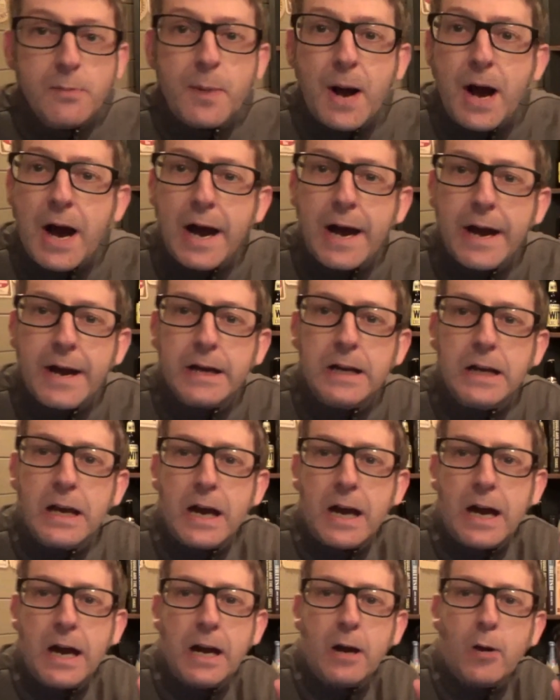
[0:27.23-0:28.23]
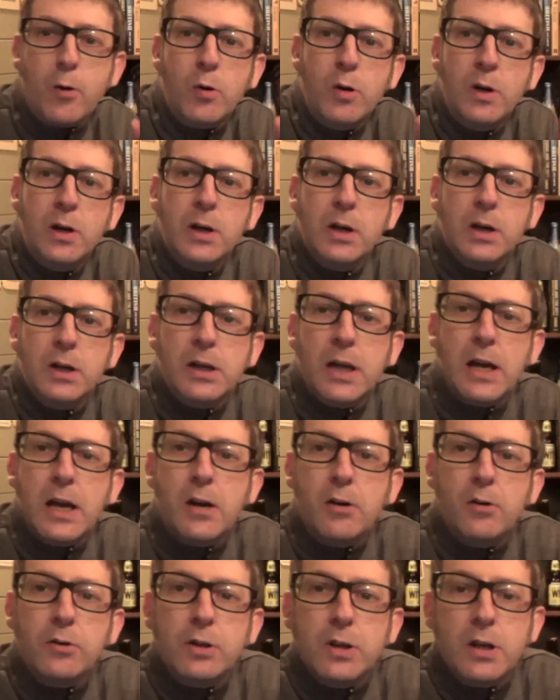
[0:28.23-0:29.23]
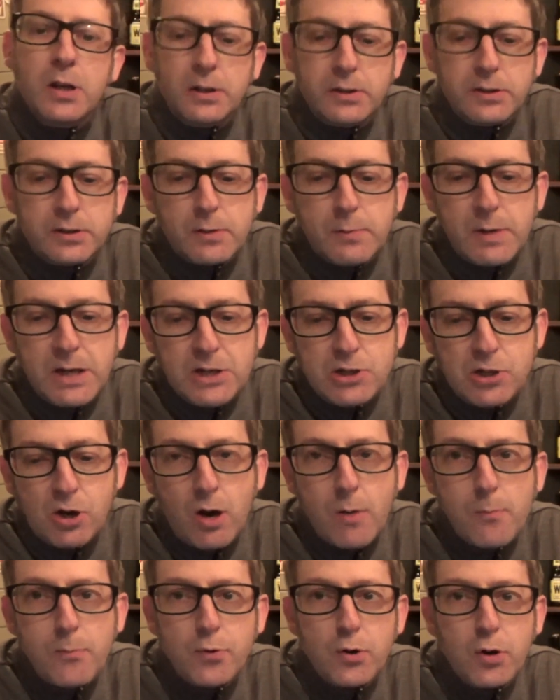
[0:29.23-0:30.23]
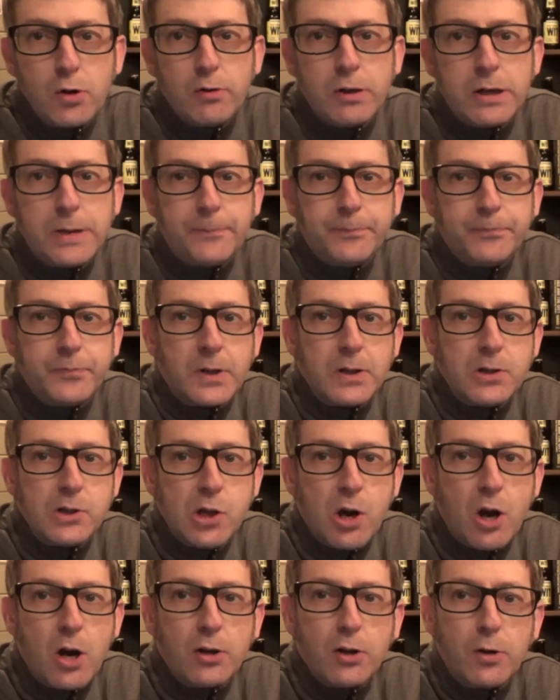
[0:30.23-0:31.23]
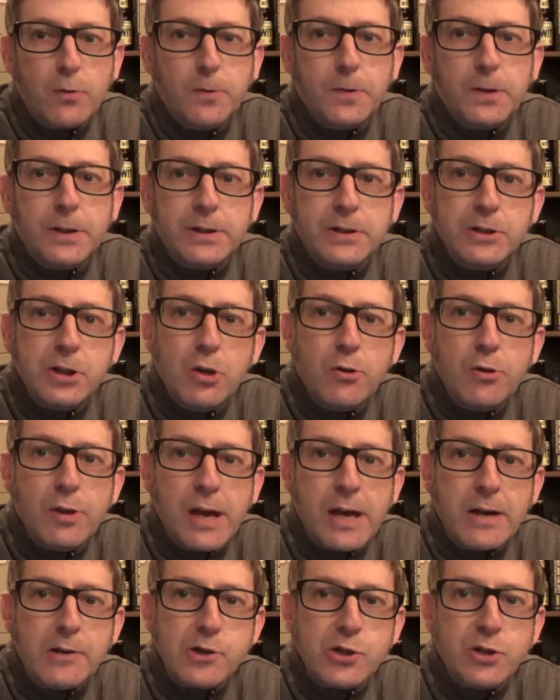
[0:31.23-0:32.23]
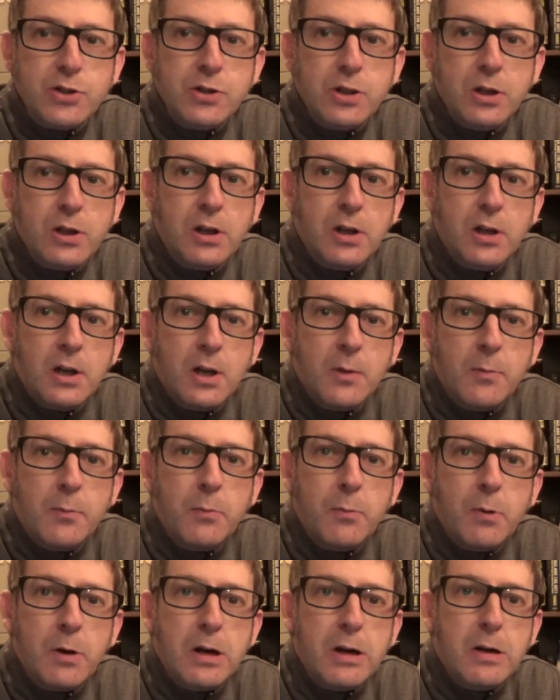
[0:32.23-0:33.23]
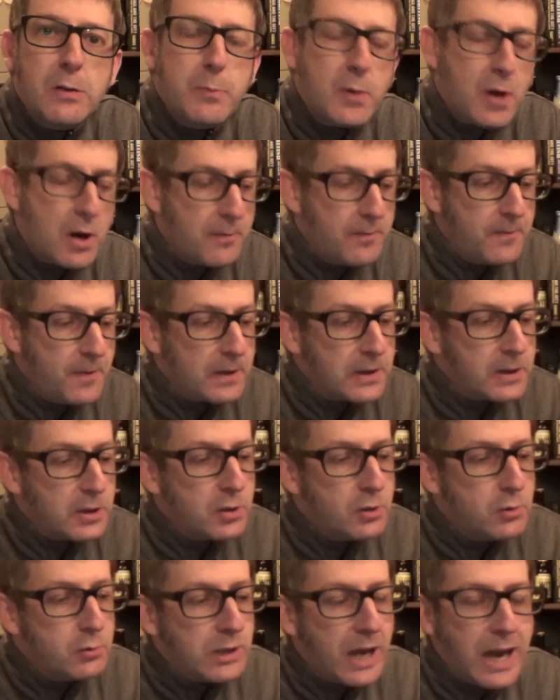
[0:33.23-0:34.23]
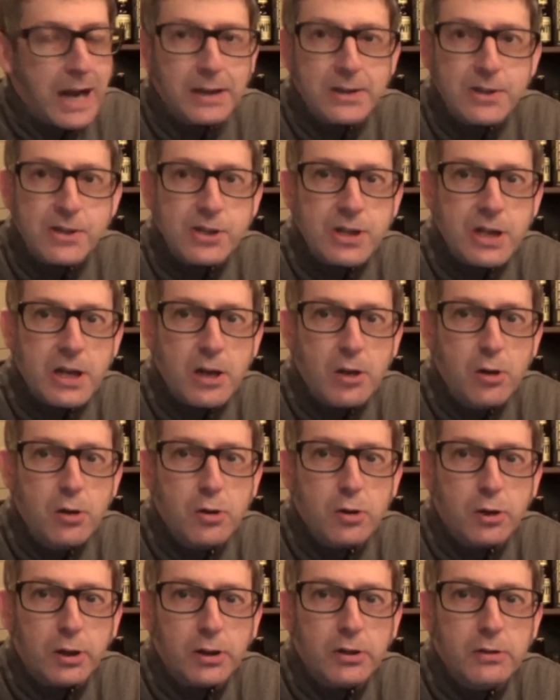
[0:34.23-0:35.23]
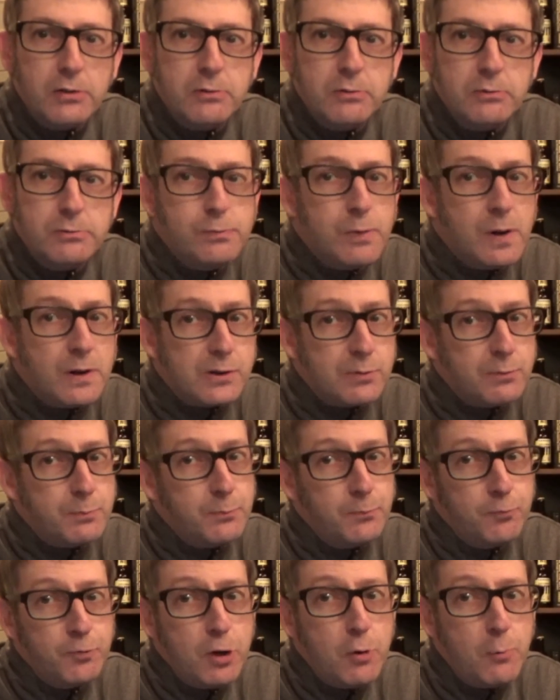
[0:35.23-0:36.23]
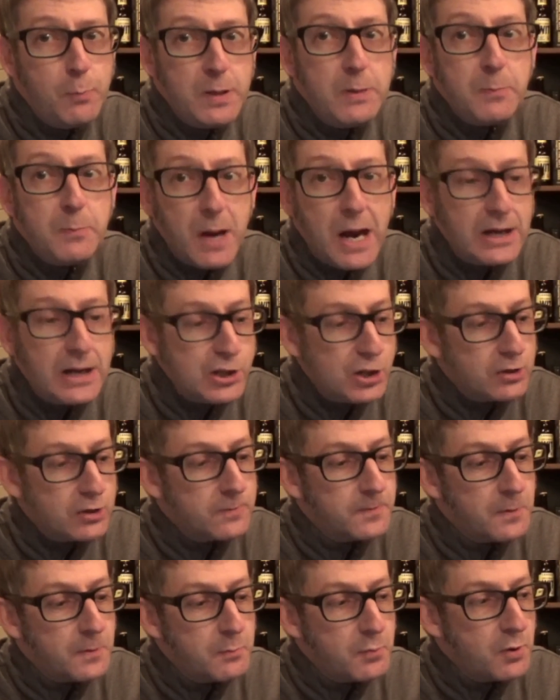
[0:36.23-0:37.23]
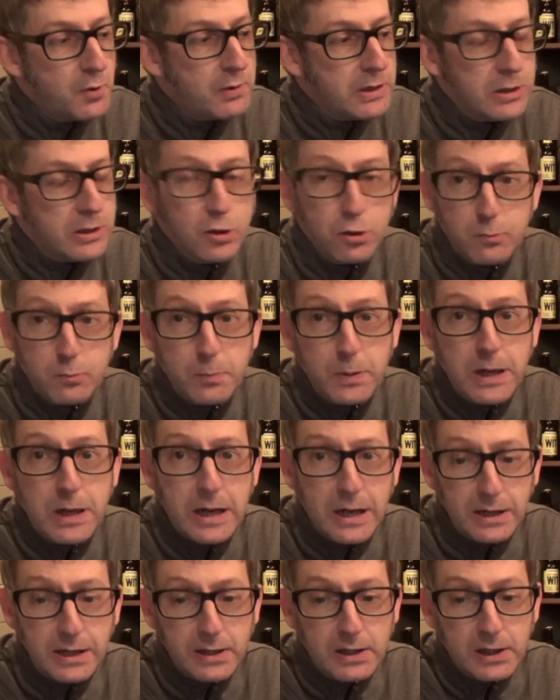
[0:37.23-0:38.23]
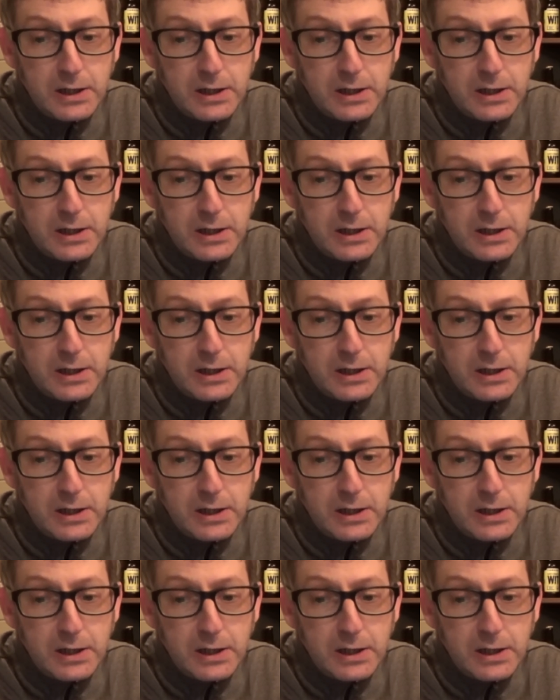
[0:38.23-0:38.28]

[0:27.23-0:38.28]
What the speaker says: Pale Ale. Now, the Meantime Brewery started off in 2000 by a fella called Alastair Hook, who has a real big passion for brewing good beer.